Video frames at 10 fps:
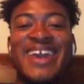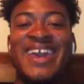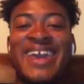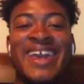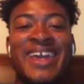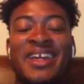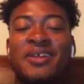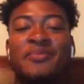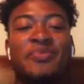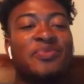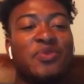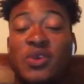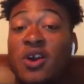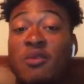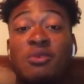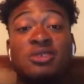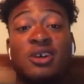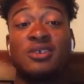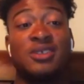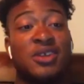and we almost
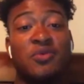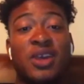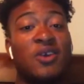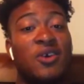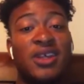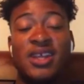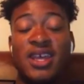lost to them. We going in the